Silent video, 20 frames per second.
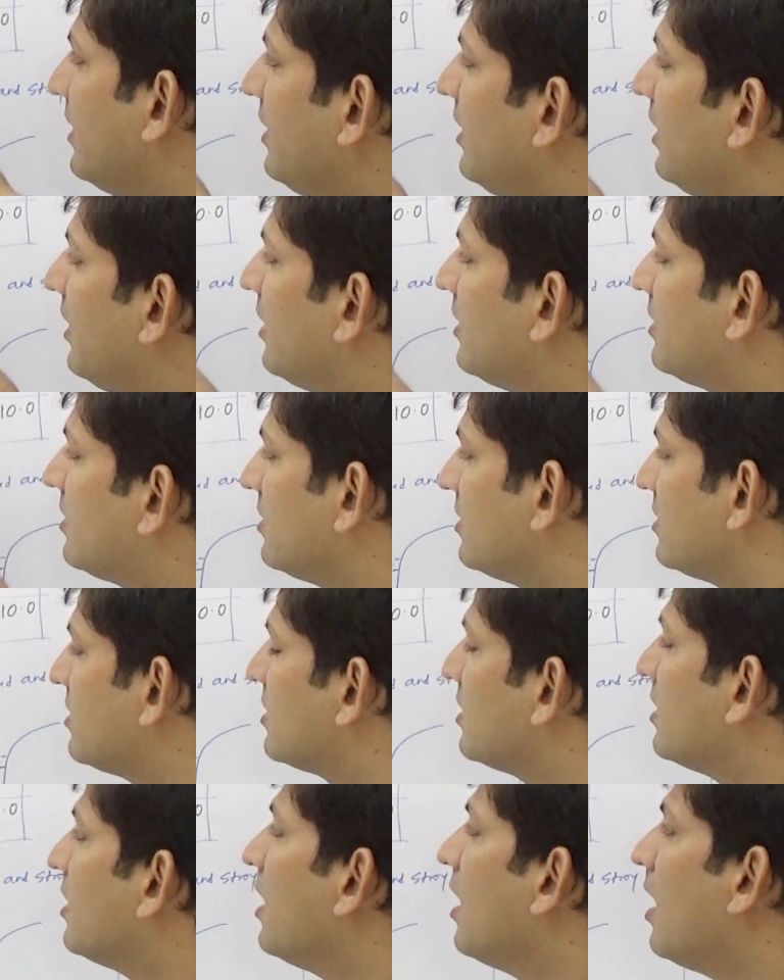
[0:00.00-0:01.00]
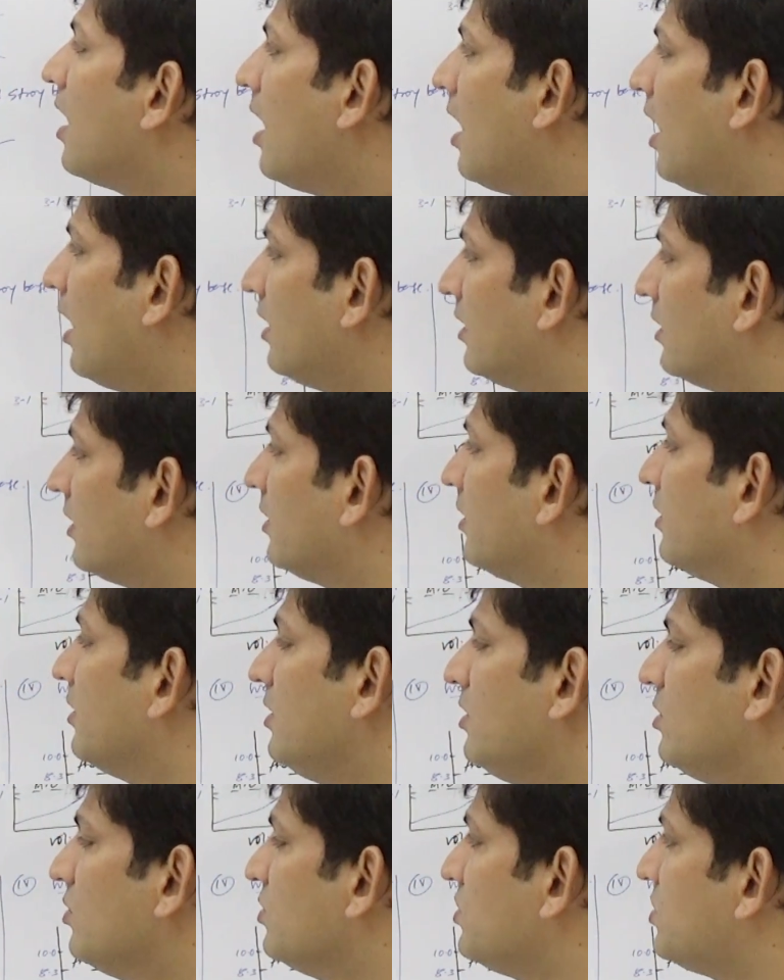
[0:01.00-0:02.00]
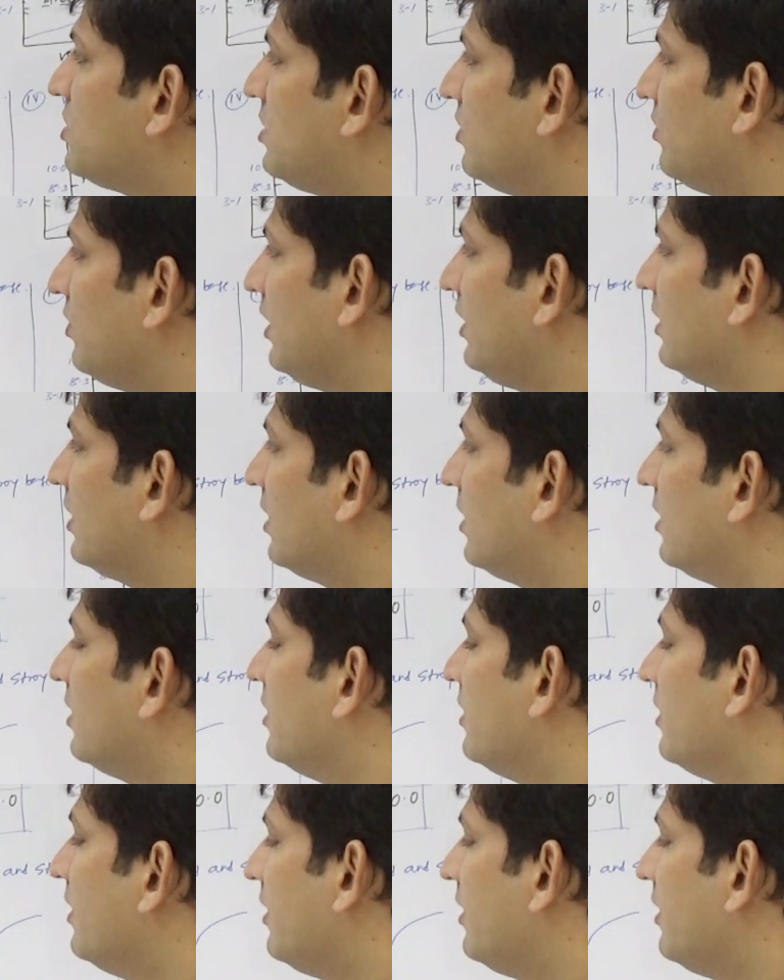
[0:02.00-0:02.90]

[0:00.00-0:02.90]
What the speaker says: indicators are used during the